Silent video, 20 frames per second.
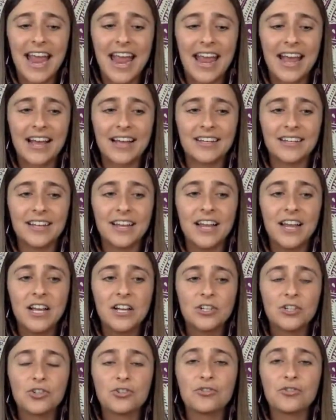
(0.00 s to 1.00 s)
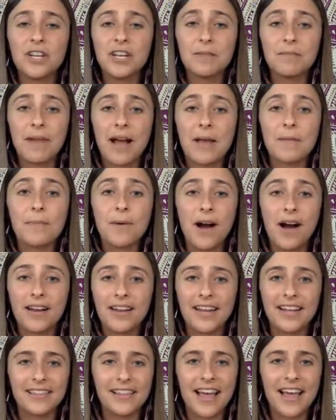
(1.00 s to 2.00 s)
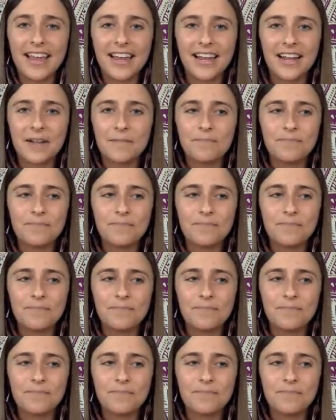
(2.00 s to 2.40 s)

and treat my body like